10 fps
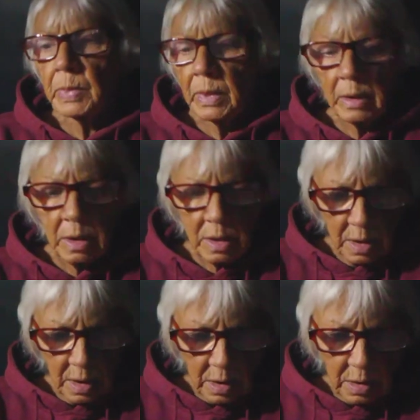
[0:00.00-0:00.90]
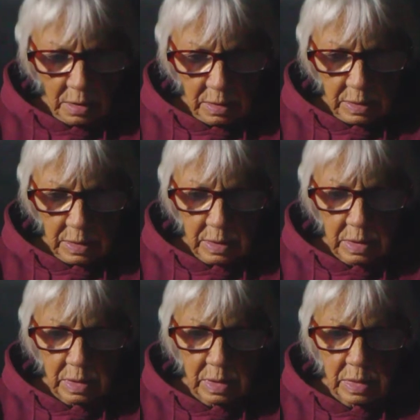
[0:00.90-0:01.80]

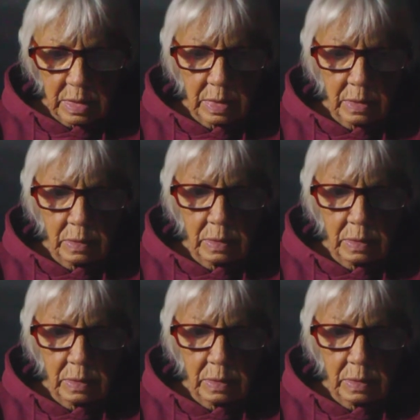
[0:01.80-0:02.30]
Nothing is said.